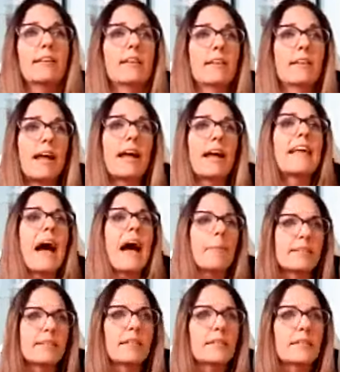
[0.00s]

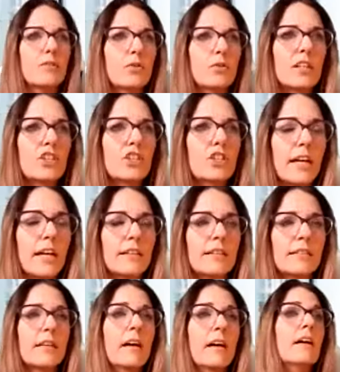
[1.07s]
adapted to the
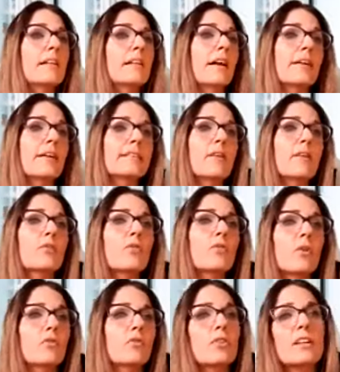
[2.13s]
changes. There is
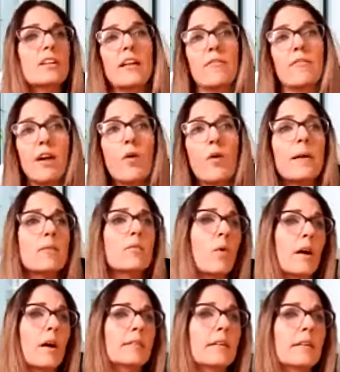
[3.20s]
also the development
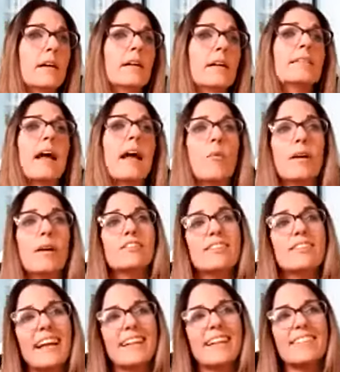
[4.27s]
one. That one
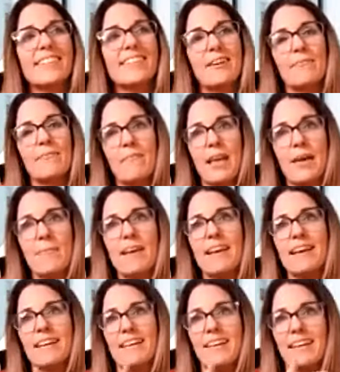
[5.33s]
change,
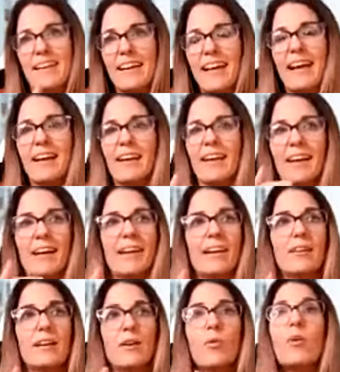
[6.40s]
maybe
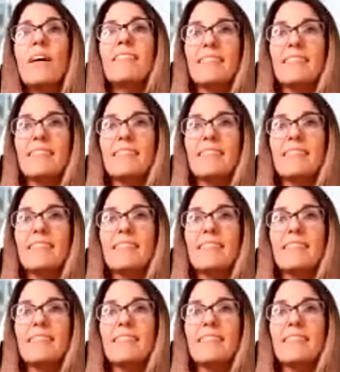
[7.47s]
he will accept